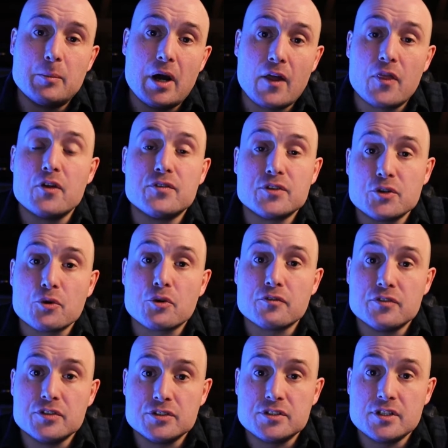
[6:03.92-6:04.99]
other
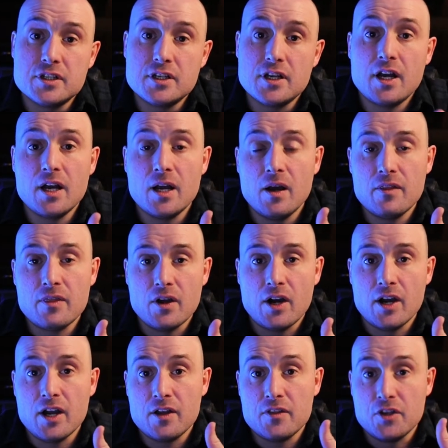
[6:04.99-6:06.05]
photographers that
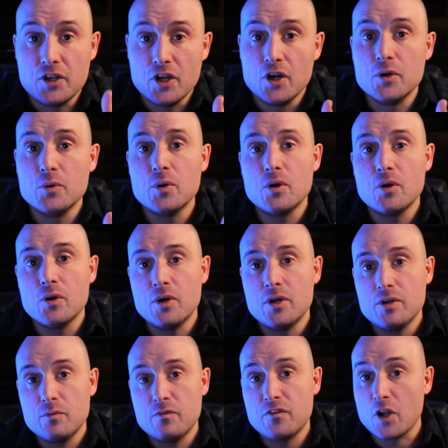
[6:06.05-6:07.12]
I either know or
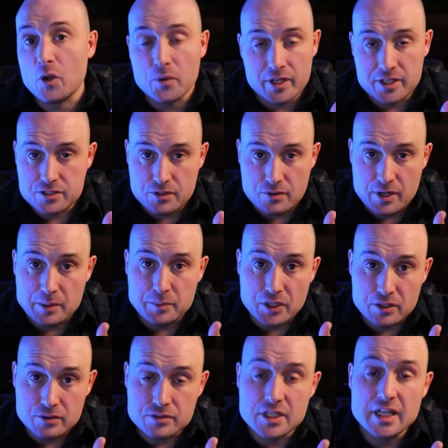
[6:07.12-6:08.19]
follow on Instagram
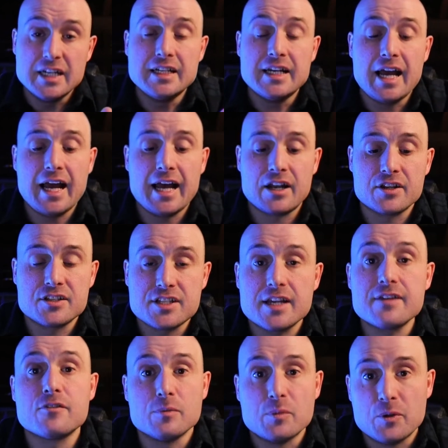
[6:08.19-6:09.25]
use, and I
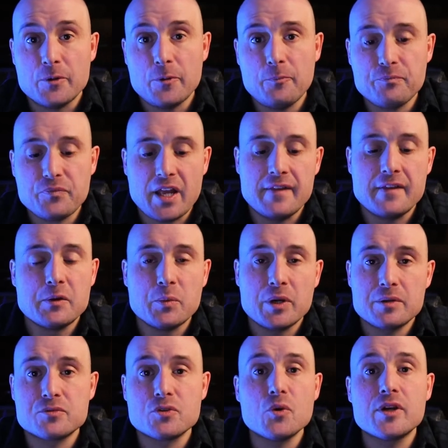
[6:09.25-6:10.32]
save them all. And then when
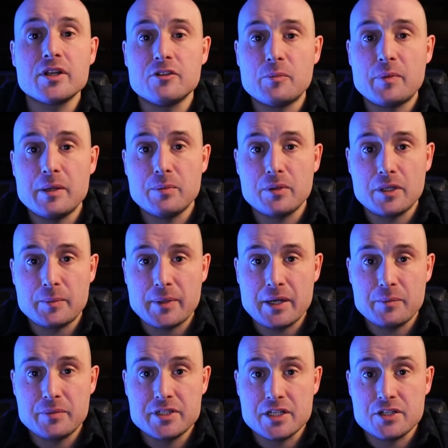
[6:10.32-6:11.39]
I'm talking to people
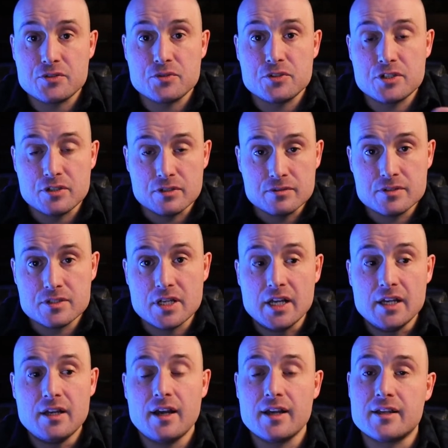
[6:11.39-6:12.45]
about potential shoots,
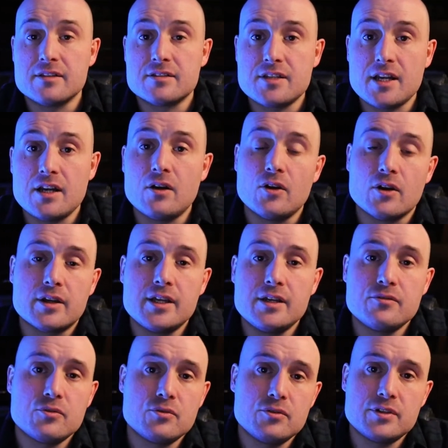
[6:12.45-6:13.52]
I can say, oh look,
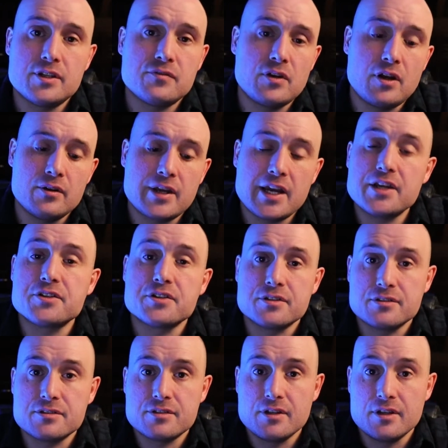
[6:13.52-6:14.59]
here are all the different
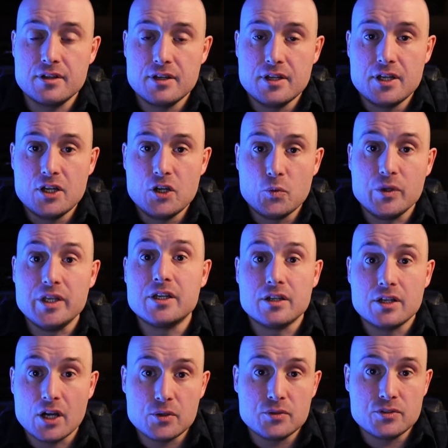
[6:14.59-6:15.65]
locations that we can
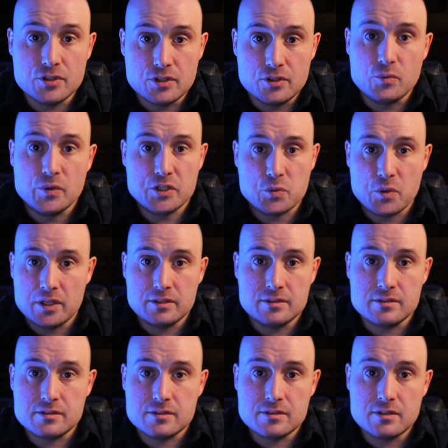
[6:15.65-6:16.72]
go to, which
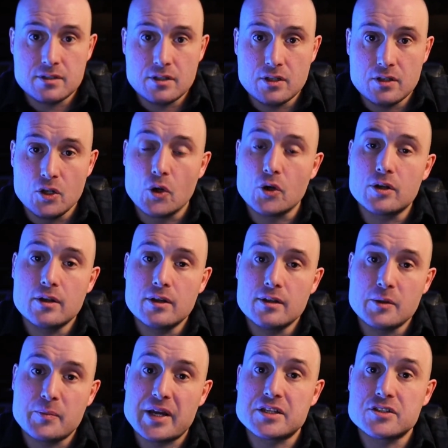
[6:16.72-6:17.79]
ones look
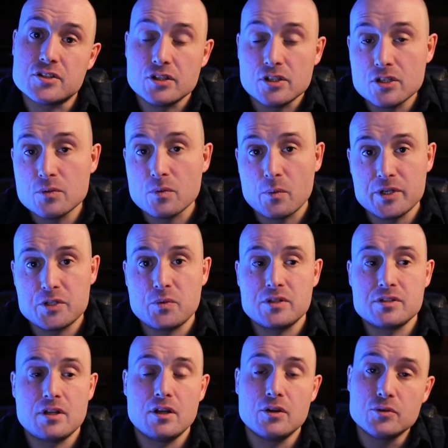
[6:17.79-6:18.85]
the best to you, or which
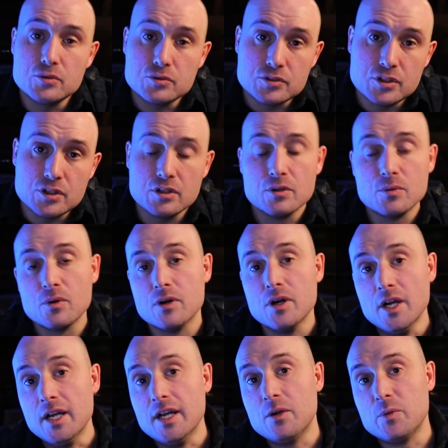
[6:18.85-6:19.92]
ones are local to you, or
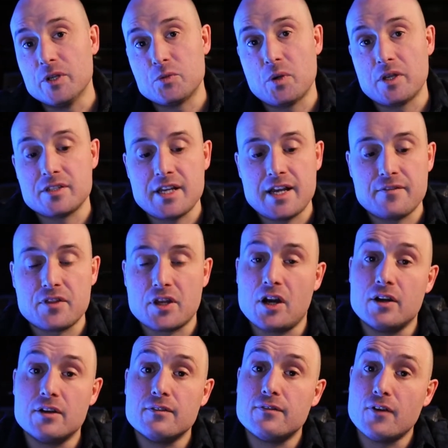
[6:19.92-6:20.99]
which ones have the
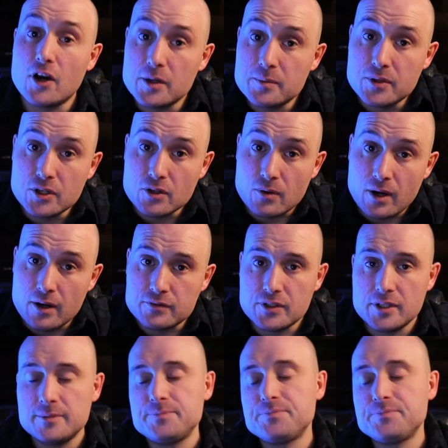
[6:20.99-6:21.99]
kind of vibe that you're after.